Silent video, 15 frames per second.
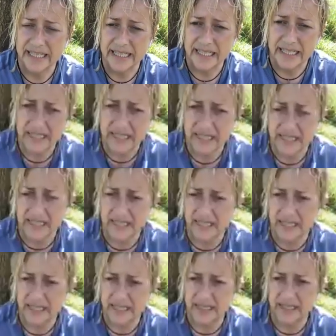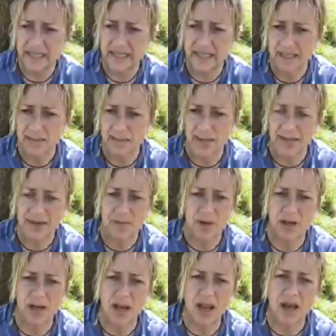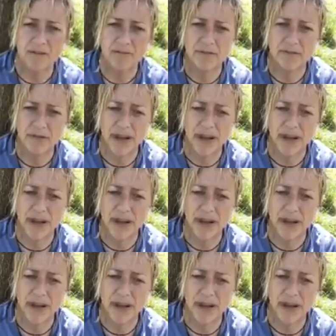is is explain what love